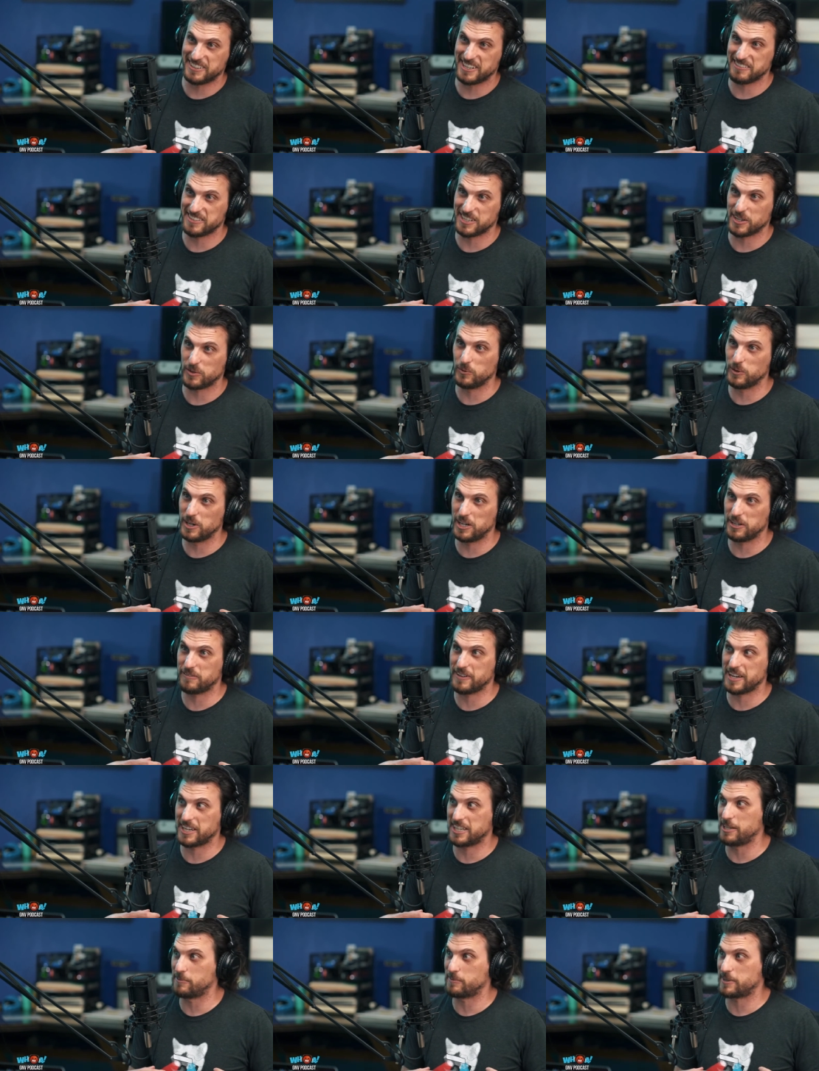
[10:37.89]
I was like, what if I
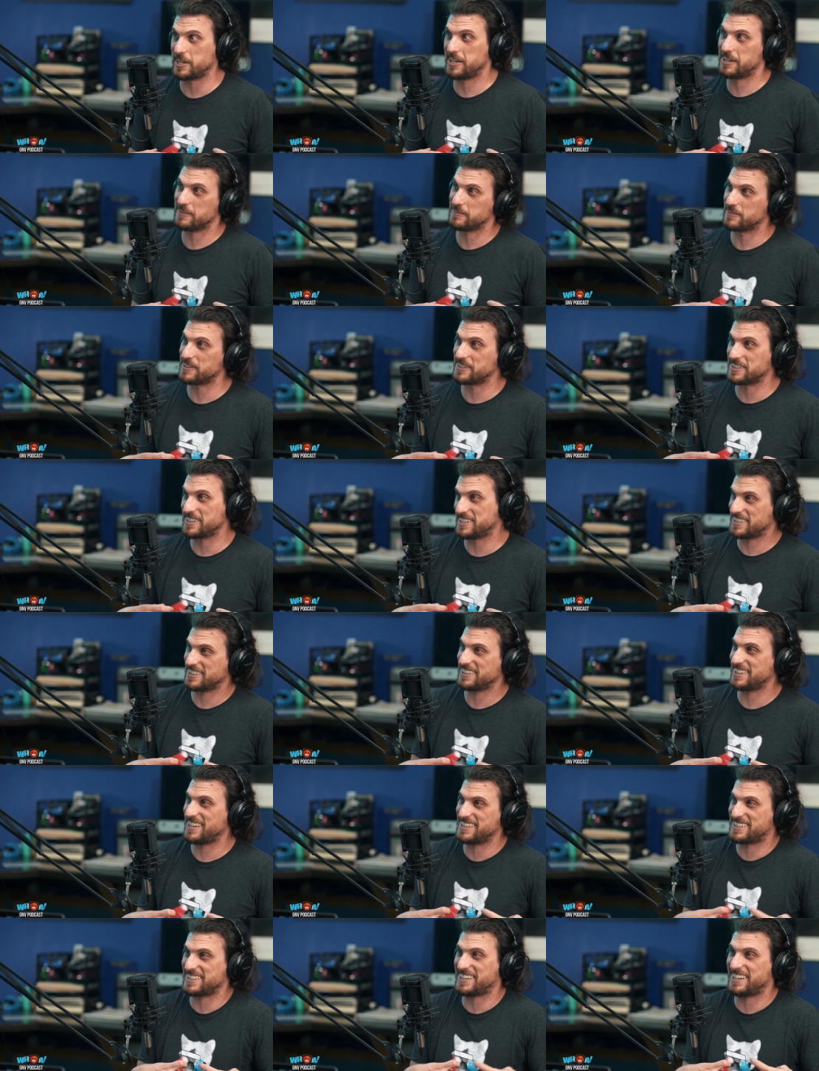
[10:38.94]
keep getting worse until
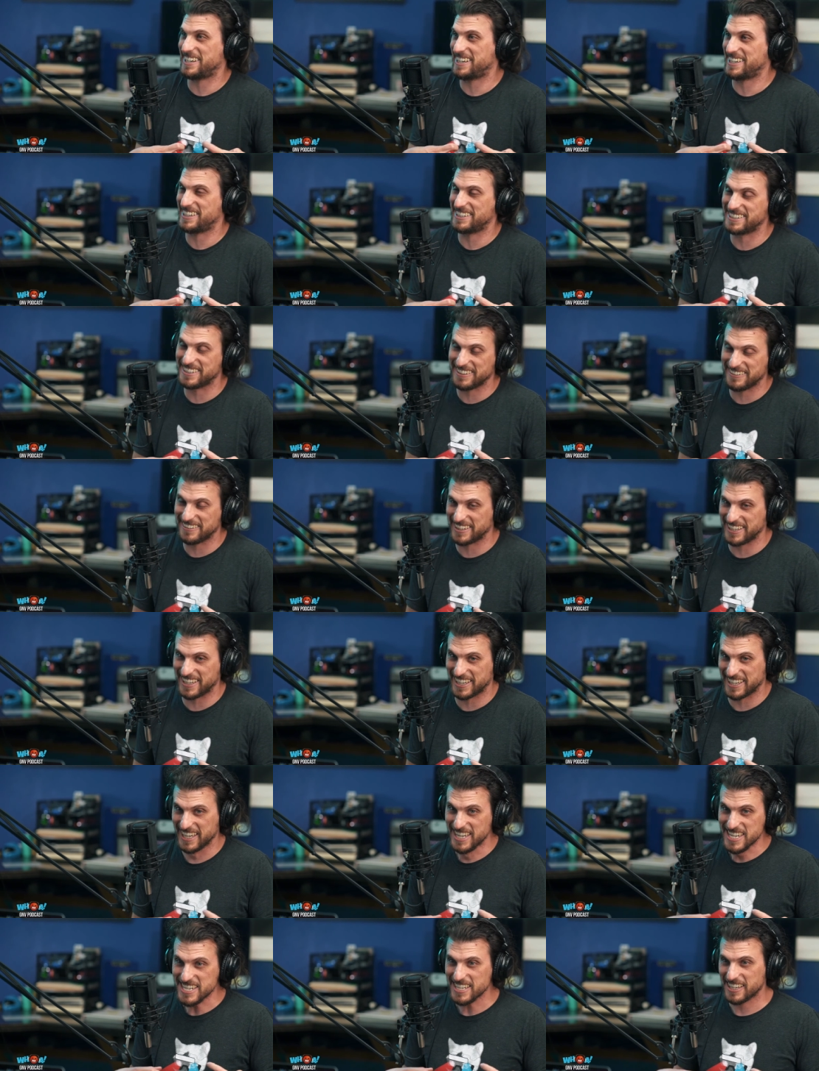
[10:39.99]
I die, you know? And like,
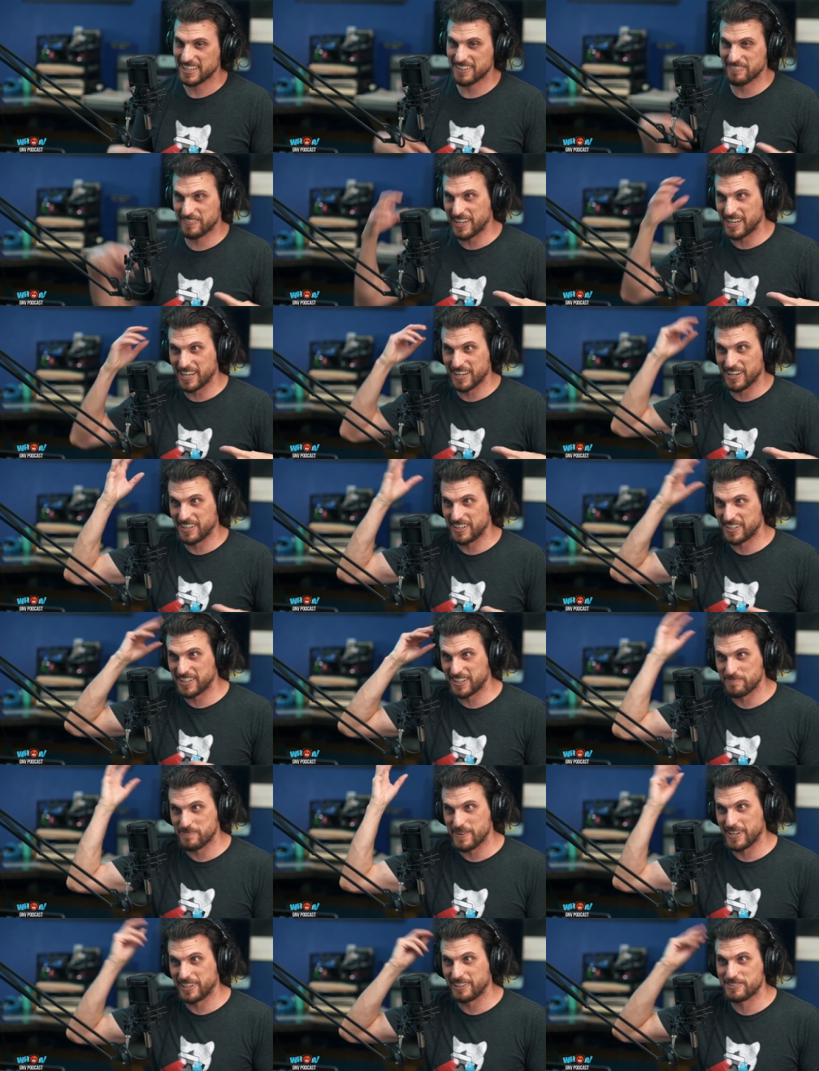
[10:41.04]
I'm getting all these like
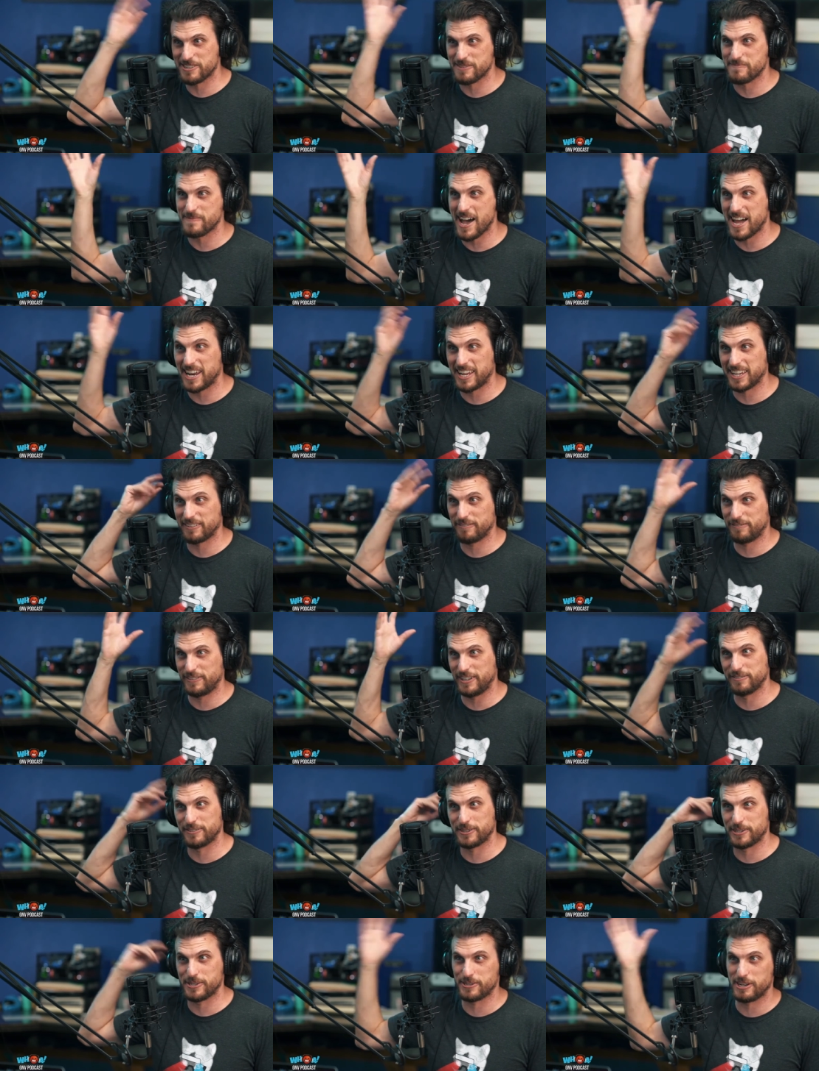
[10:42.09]
melodramatic
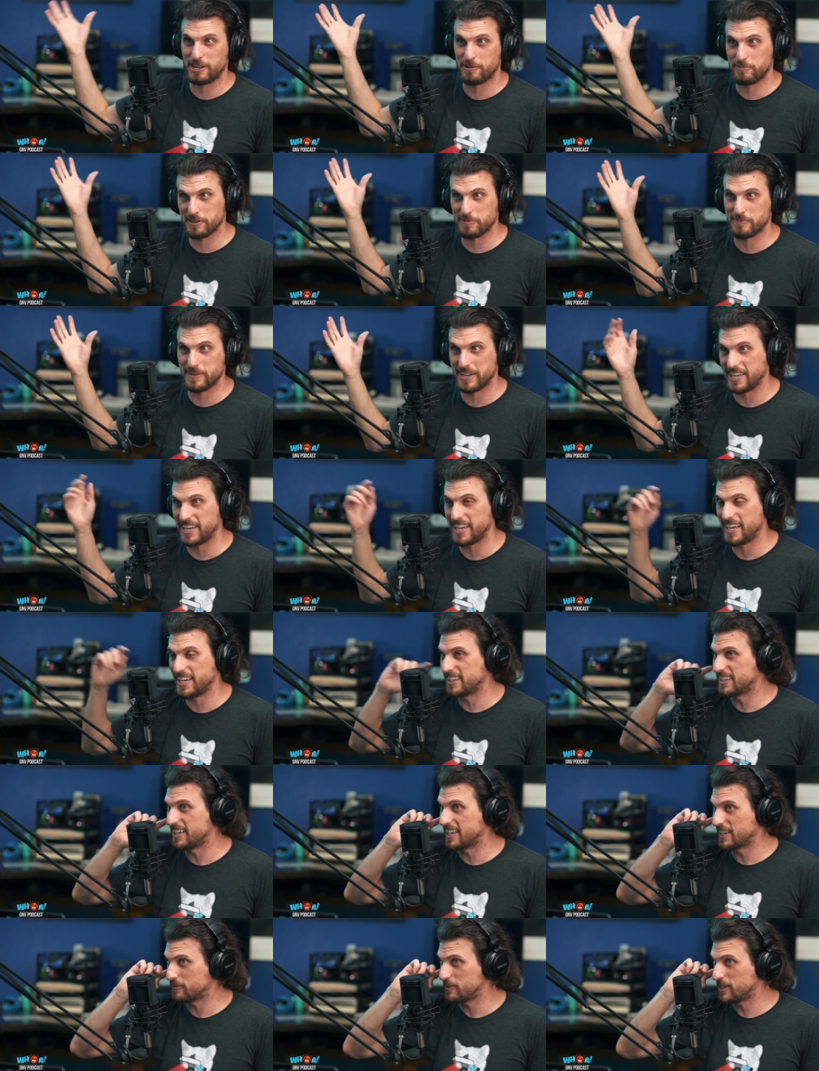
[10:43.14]
fever dreams in my head.
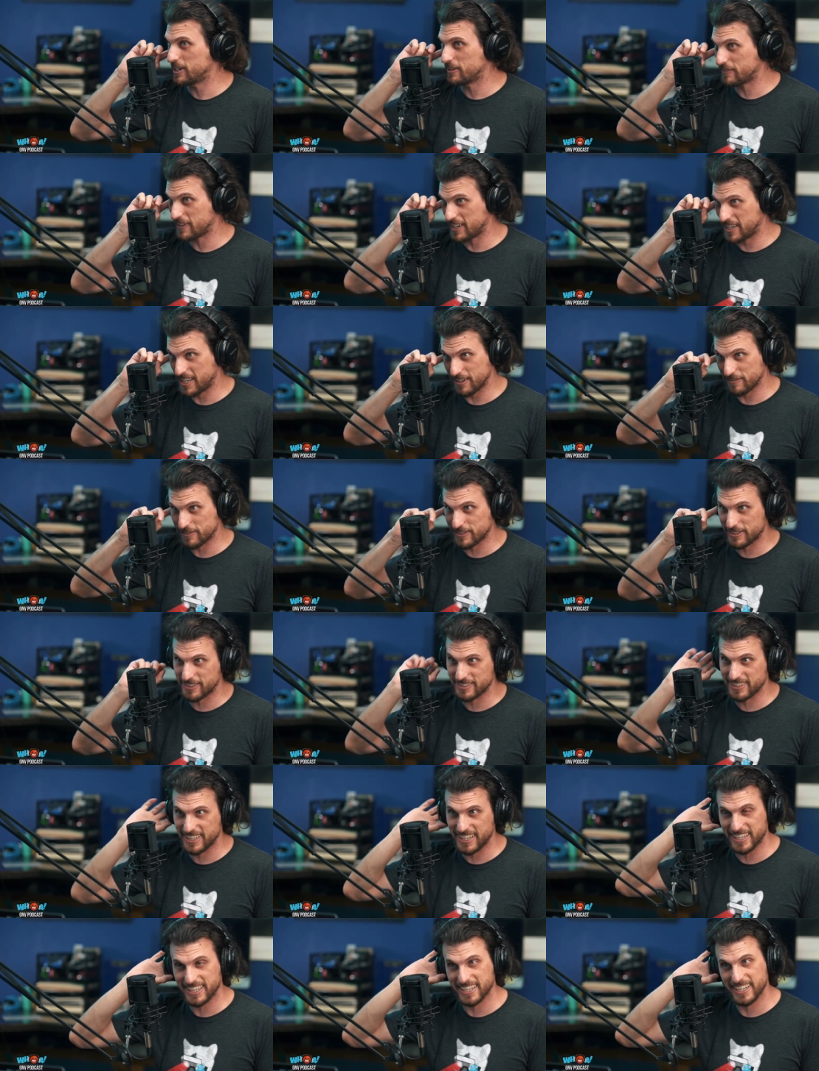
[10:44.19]
Like, what if I never
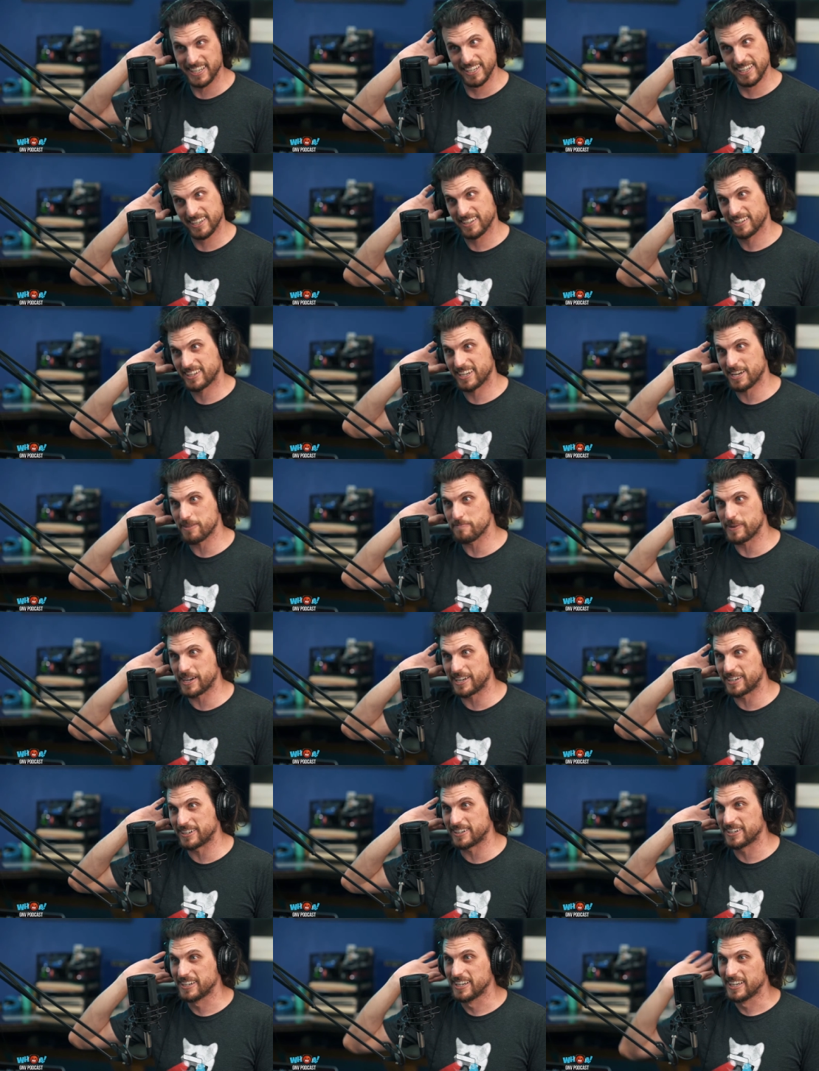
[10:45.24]
like get
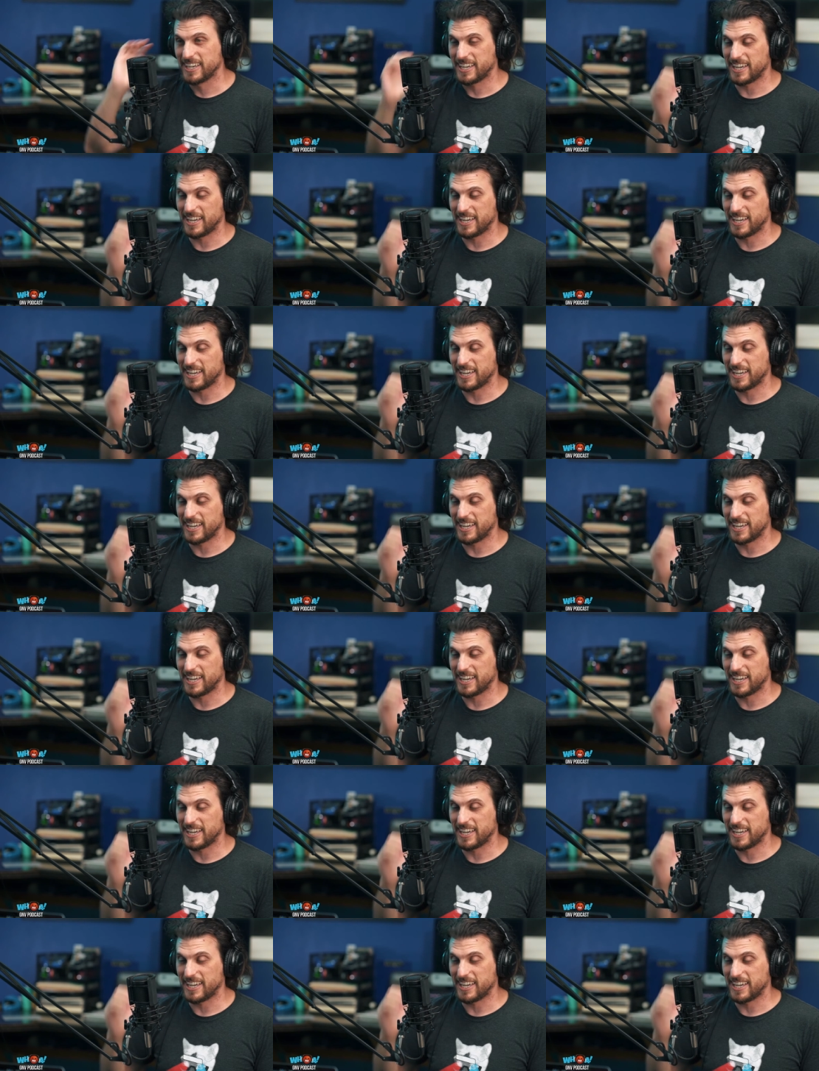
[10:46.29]
better?